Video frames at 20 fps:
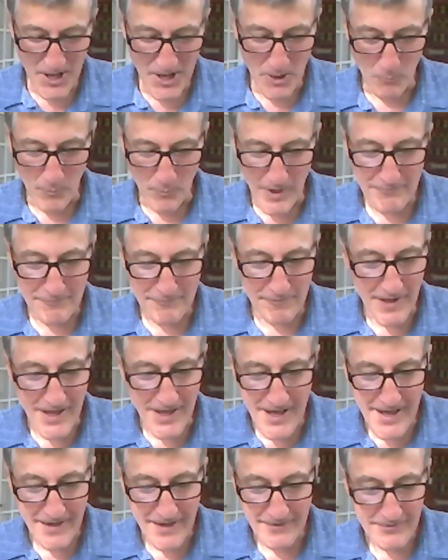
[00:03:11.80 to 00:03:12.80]
Wet
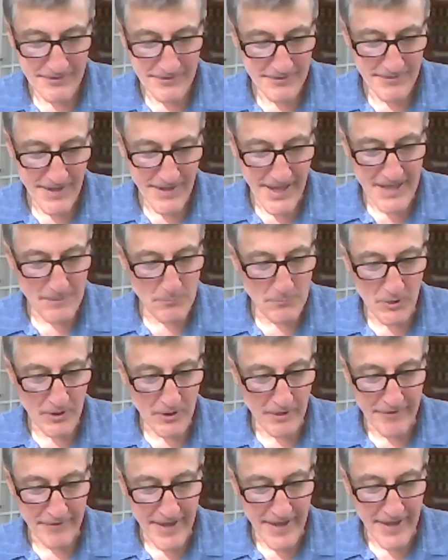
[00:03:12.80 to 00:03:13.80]
Flies, Handbook
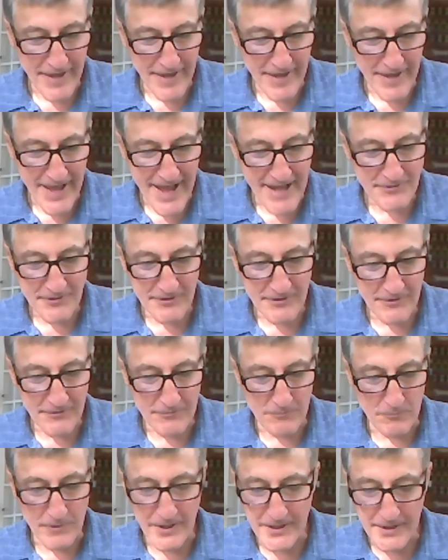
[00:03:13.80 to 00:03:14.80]
of
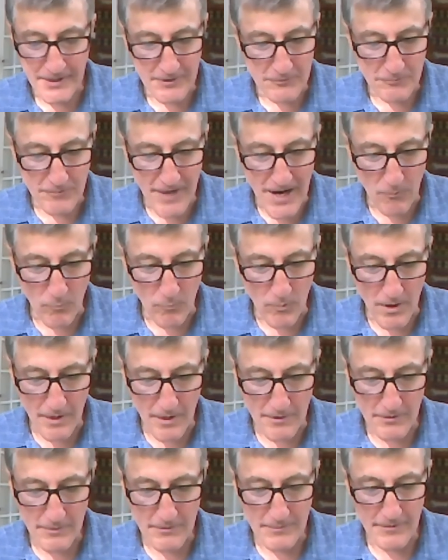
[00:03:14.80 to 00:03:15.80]
Hatches, Reading Trout
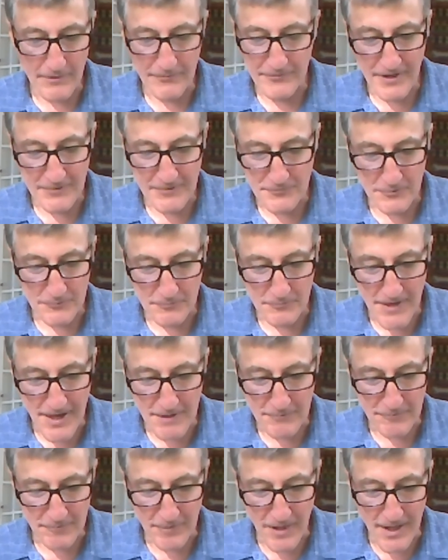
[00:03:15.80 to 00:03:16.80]
Water, Essential Trout
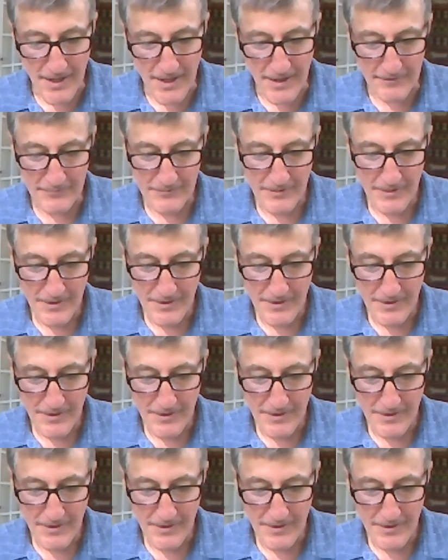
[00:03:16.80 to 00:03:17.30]
Flies,